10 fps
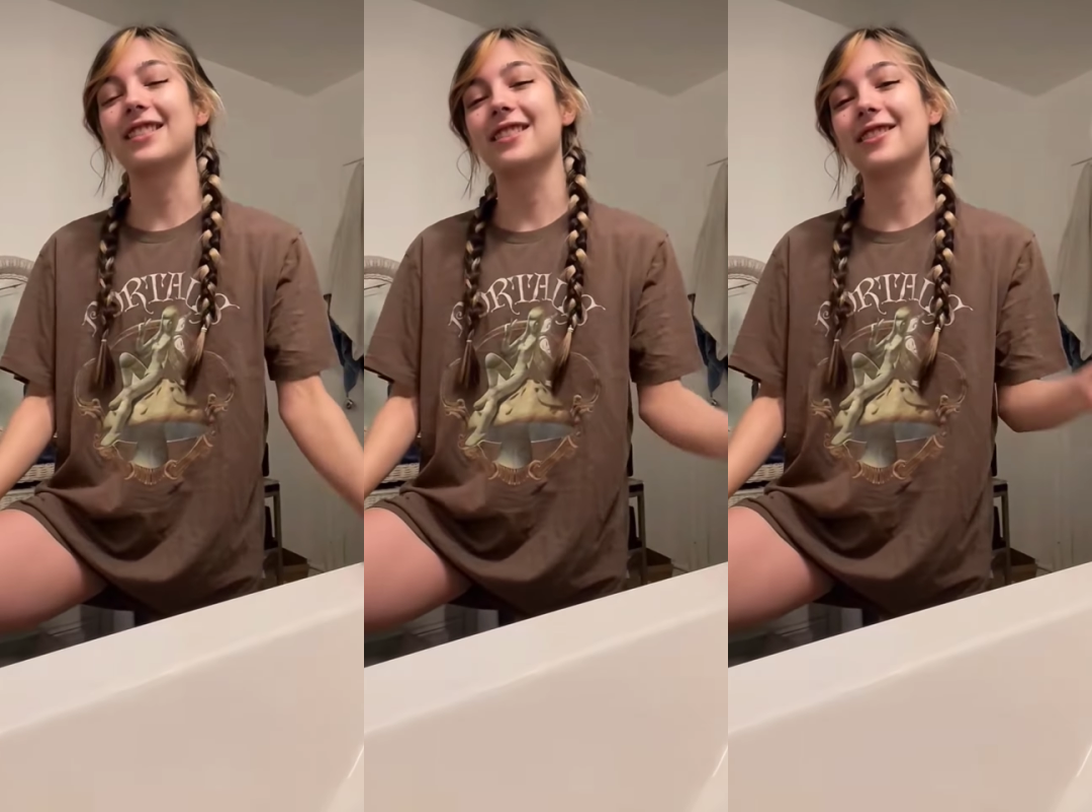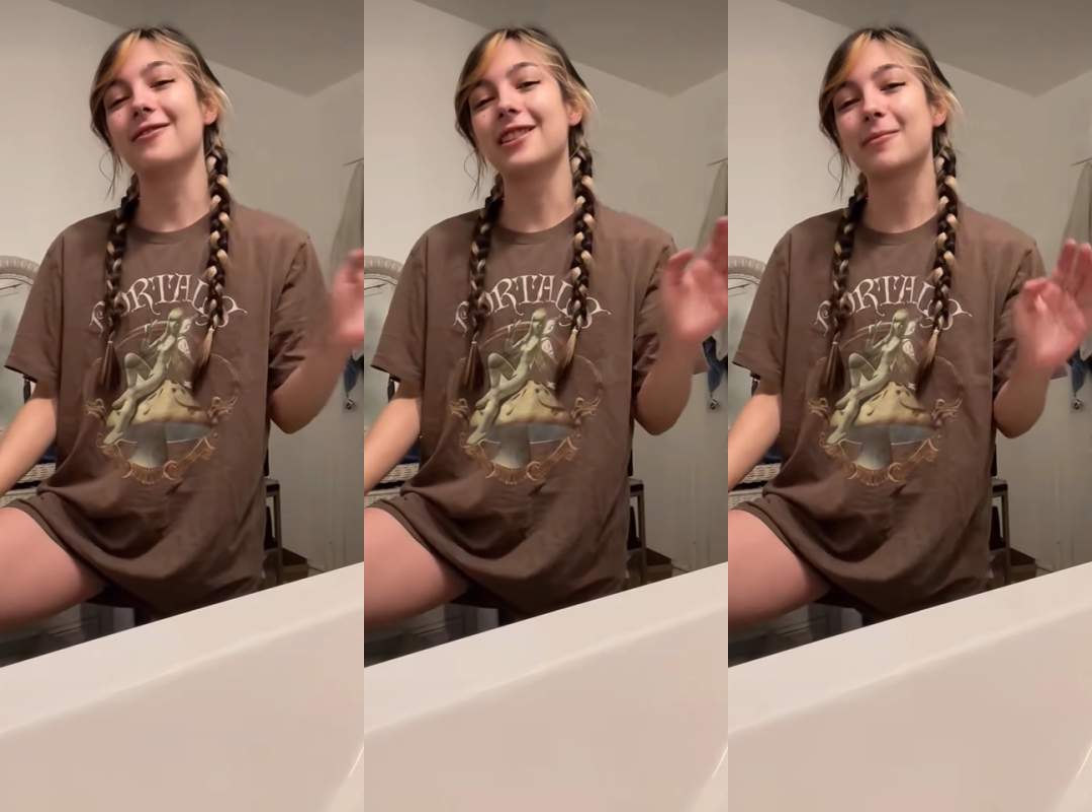
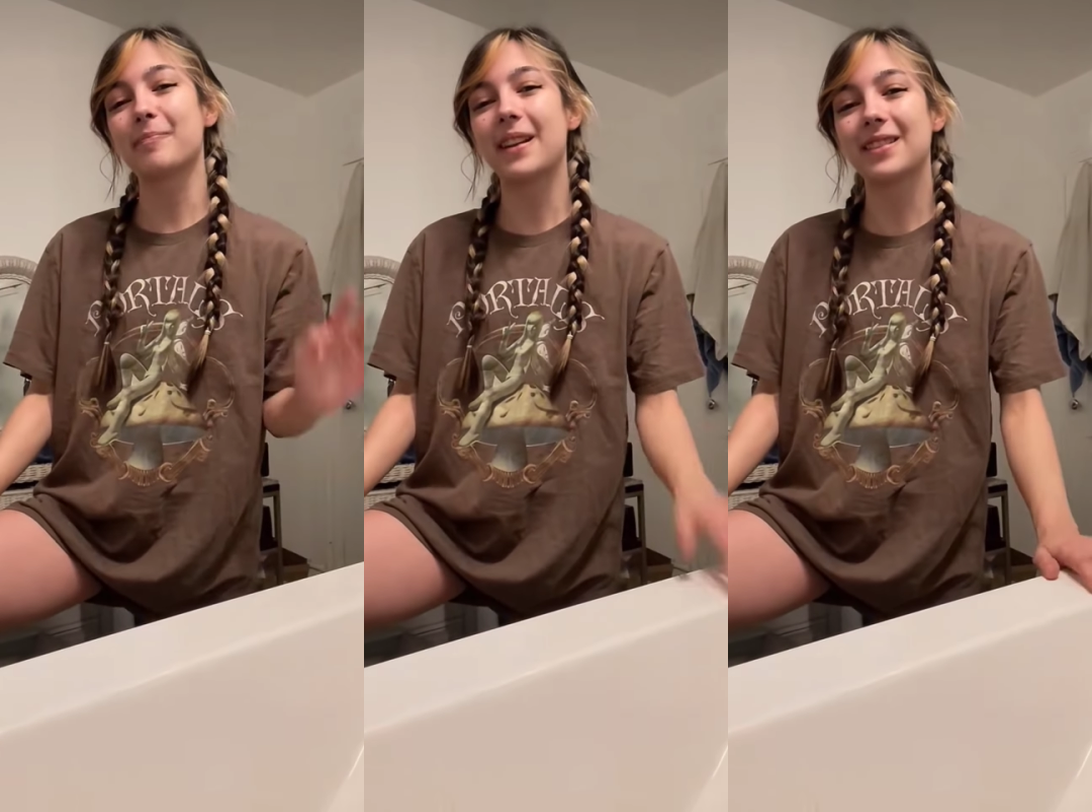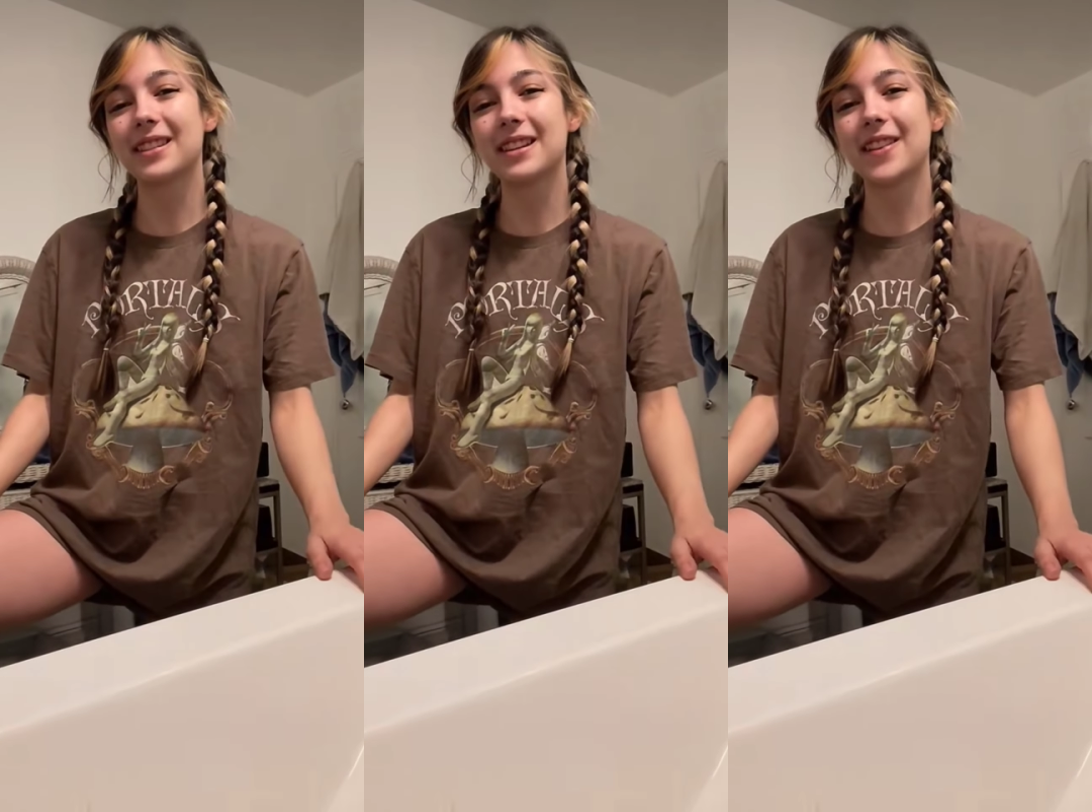it's too
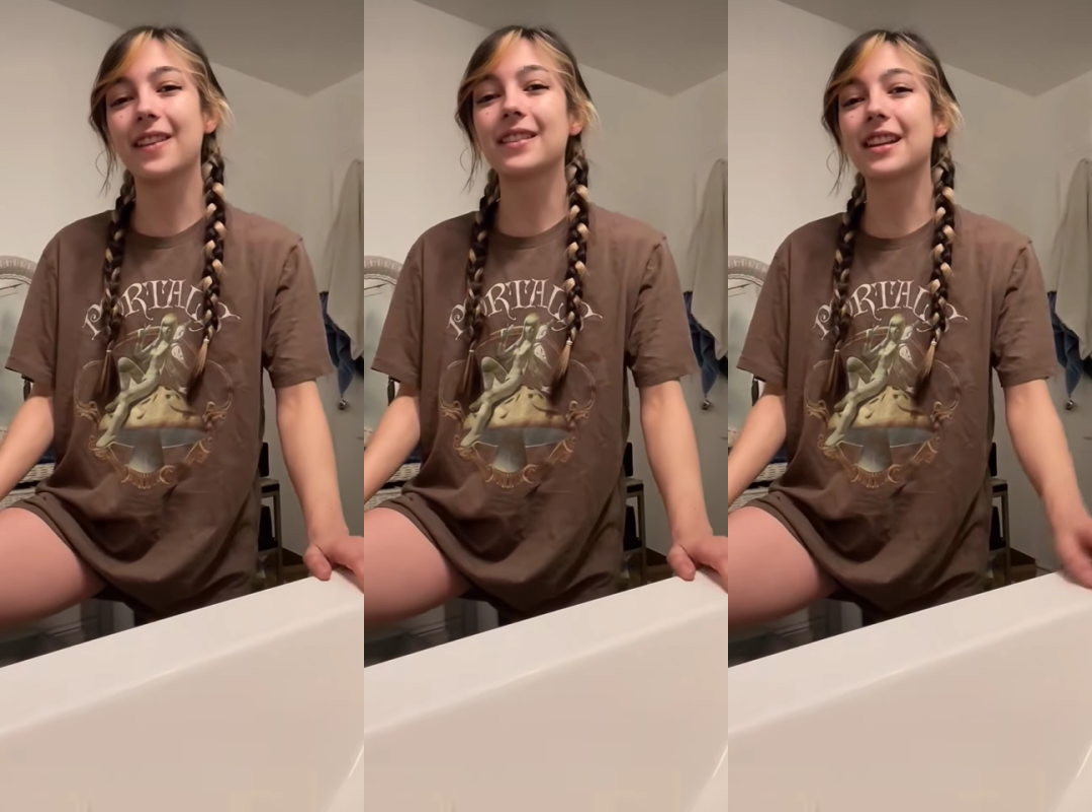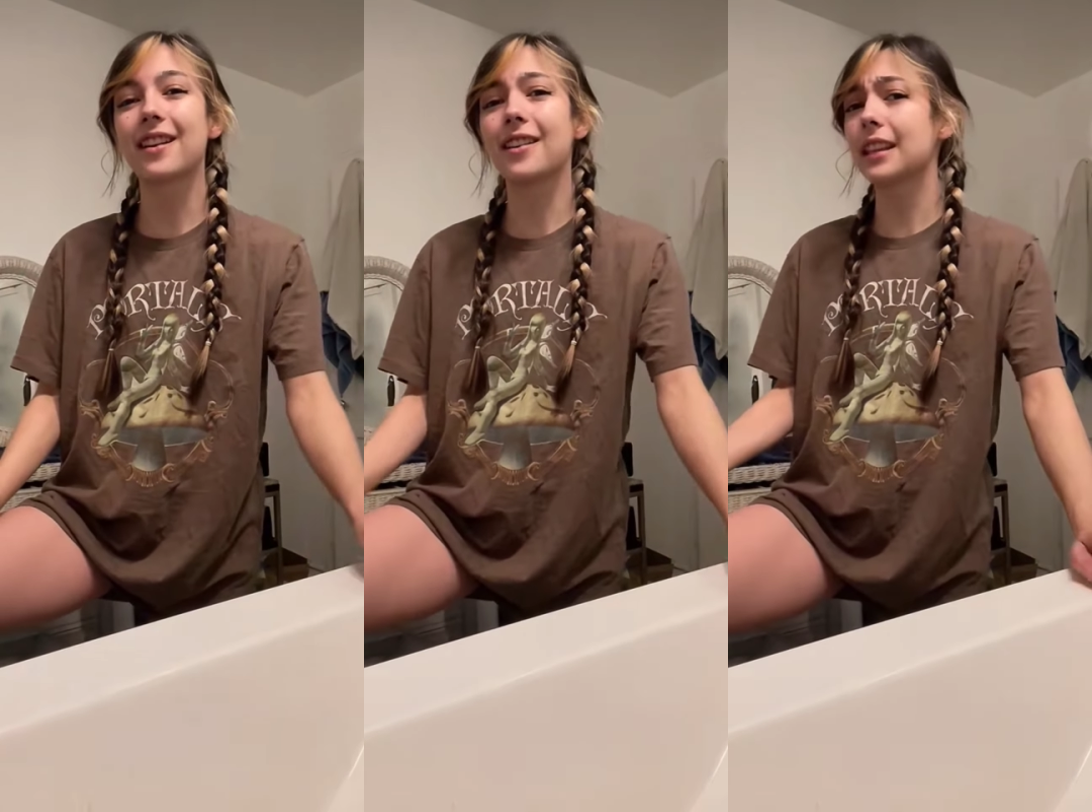expensive. And I
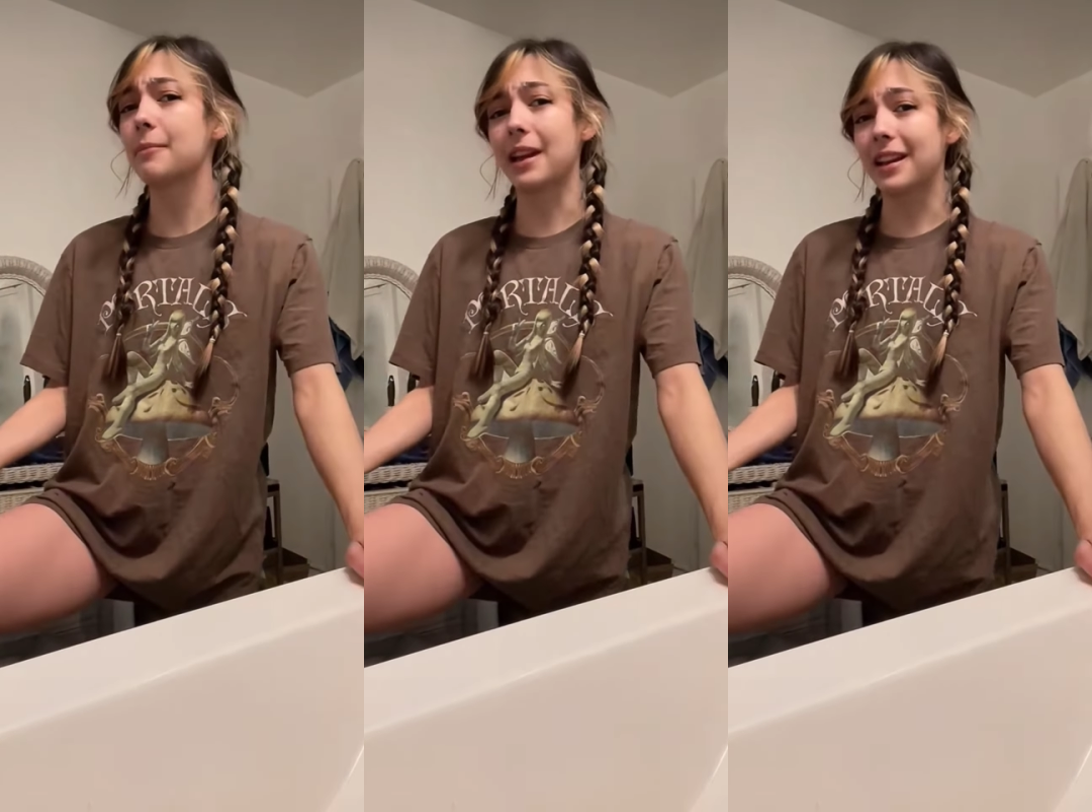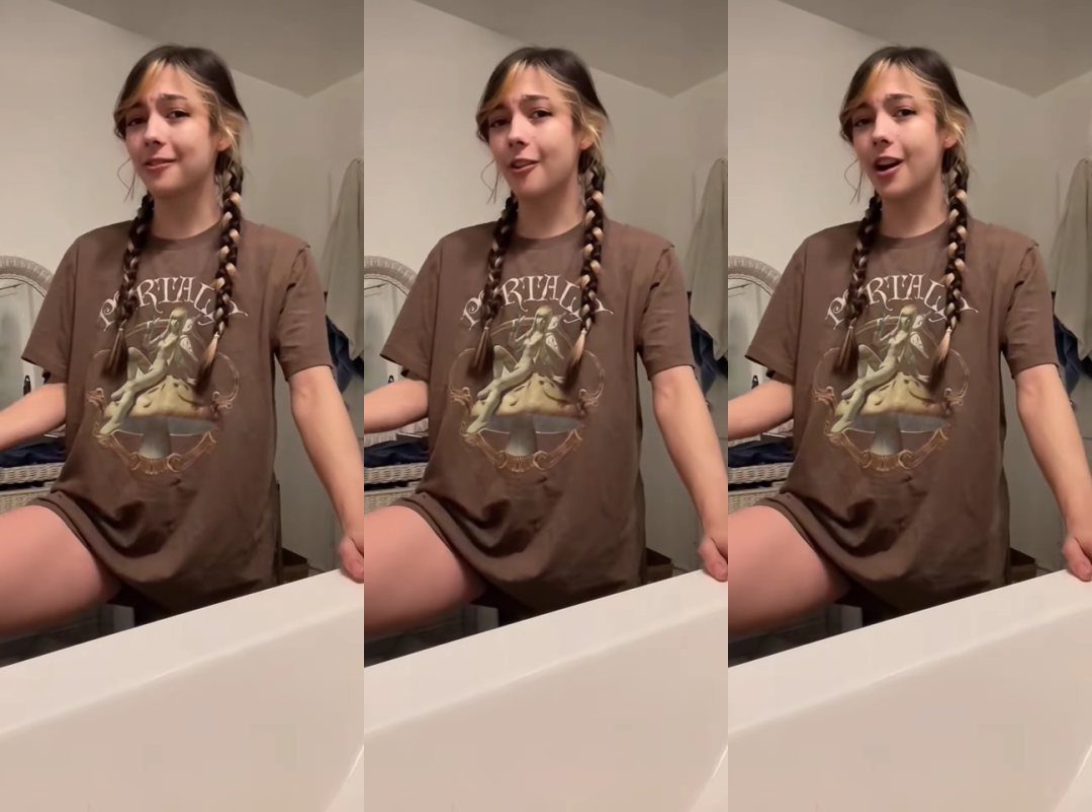was like, aren't they
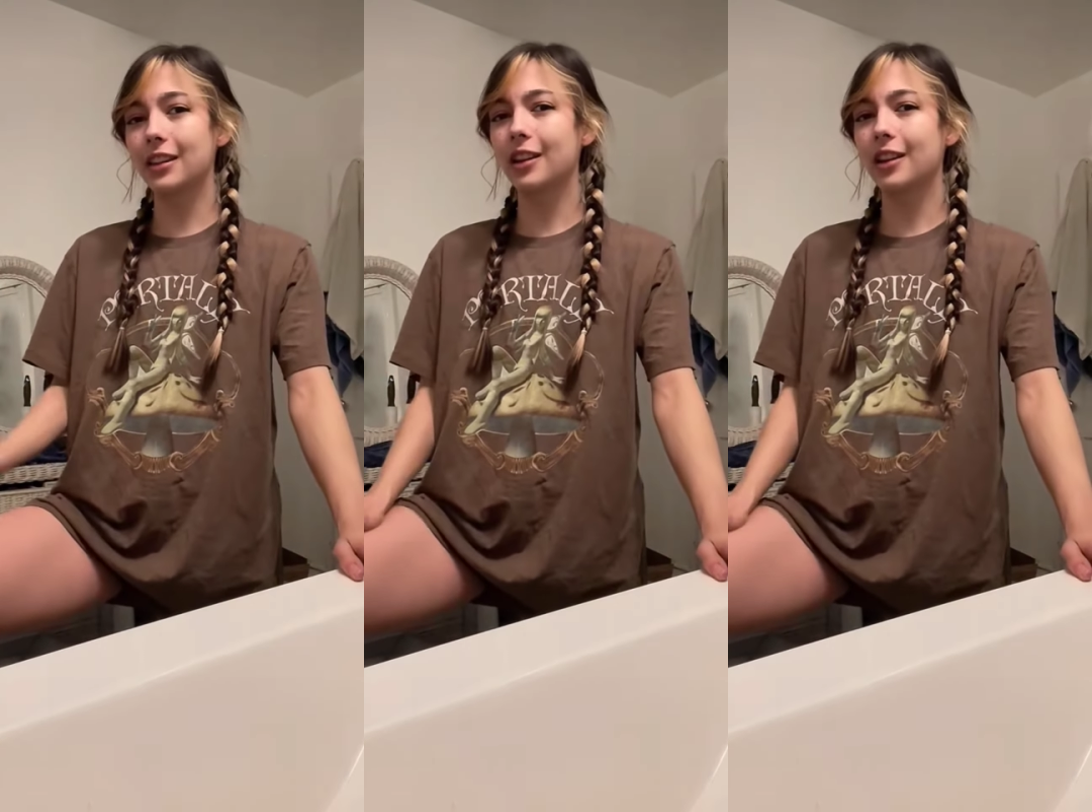paying